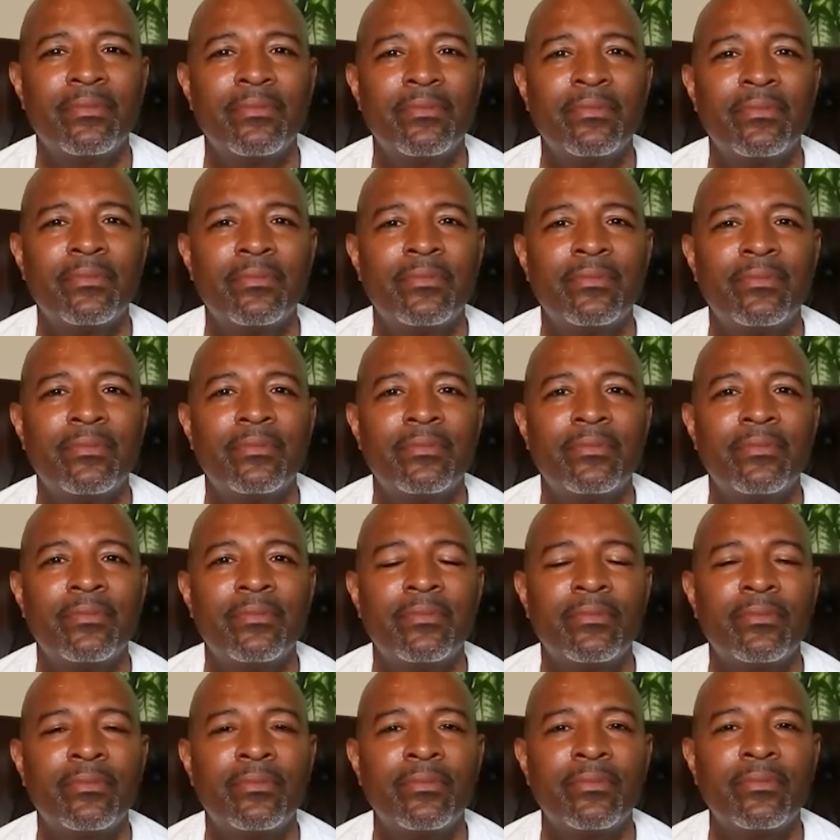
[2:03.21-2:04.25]

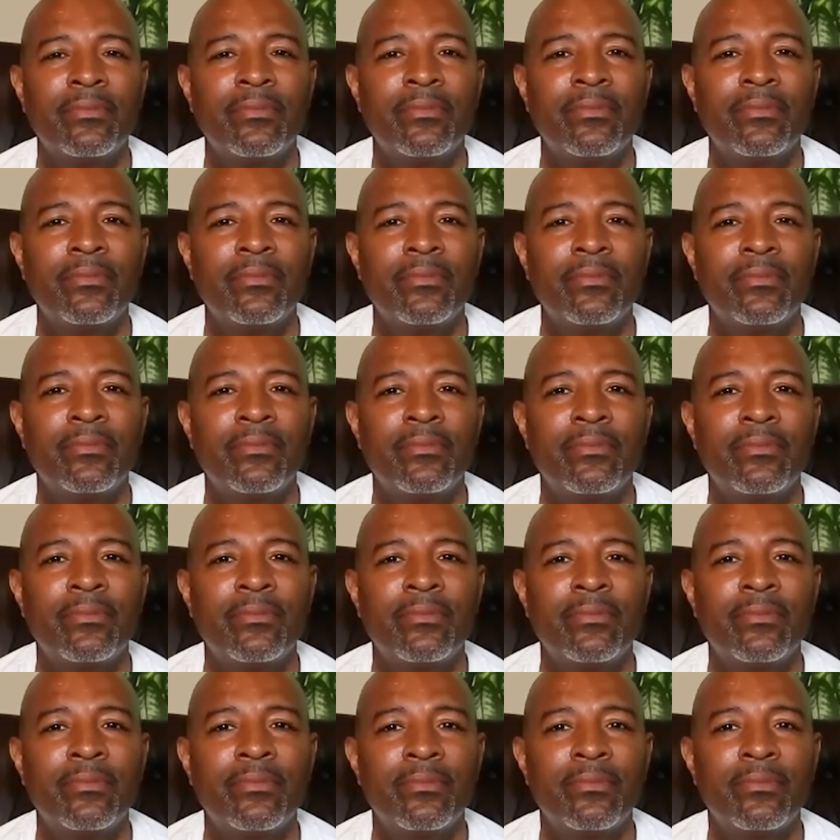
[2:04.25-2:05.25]
(silent)